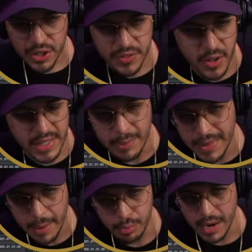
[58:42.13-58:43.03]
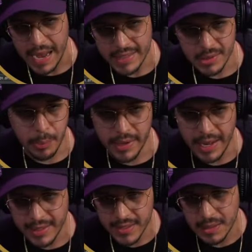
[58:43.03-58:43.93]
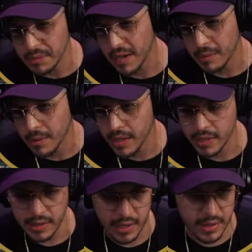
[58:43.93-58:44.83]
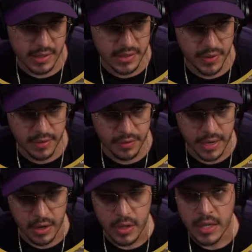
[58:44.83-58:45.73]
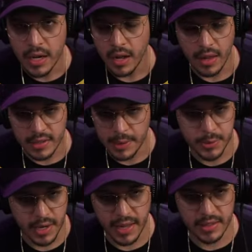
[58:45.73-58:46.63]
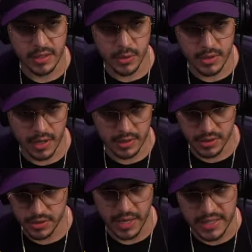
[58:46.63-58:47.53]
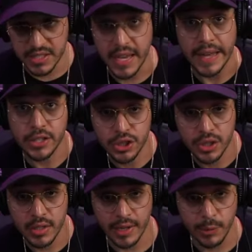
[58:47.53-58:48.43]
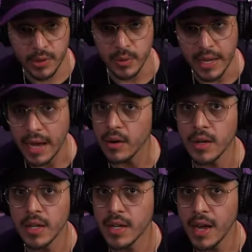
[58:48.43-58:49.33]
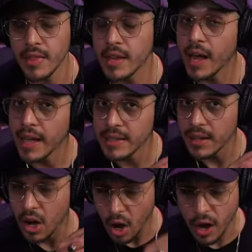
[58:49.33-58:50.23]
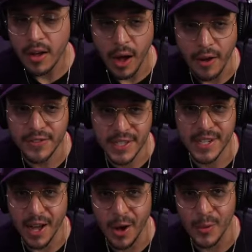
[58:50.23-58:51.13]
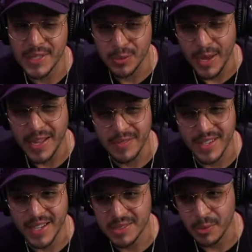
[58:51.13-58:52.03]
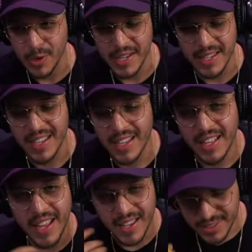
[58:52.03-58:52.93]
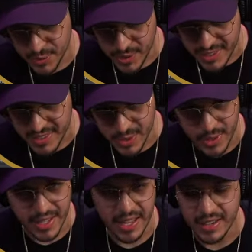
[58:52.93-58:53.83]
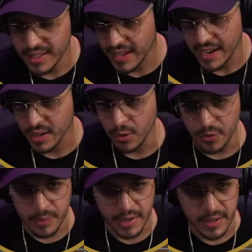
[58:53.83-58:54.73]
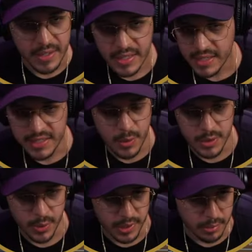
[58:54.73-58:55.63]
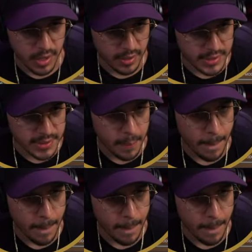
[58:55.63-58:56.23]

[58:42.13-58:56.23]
If I'll keep that brass, but at the same time, like, I think it's fine for now. A lot of times what I like to do is I like to just like sketch like we're doing now, and then I often always wake up the next morning and just re-listen to it again and kind of go from there. It's always a work in progress.